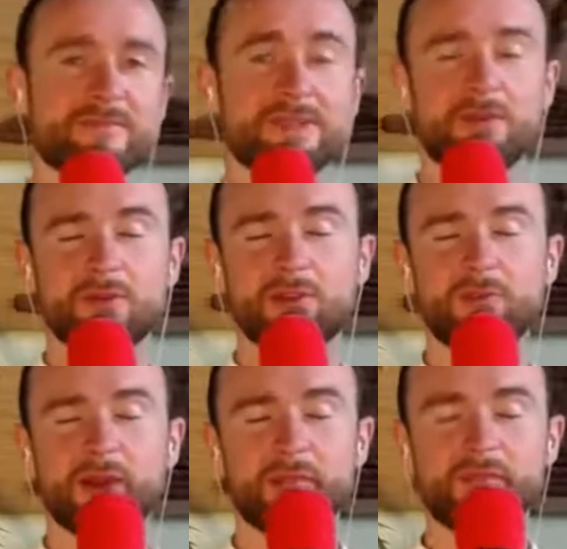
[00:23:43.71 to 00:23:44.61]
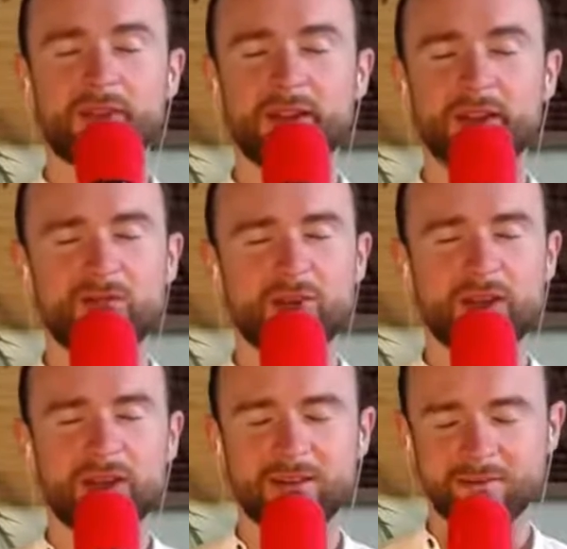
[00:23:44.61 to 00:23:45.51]
Now, I know you might breathe
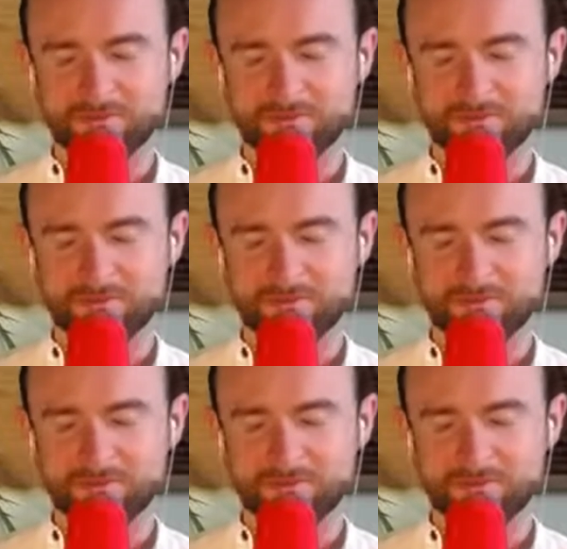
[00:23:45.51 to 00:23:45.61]
every day,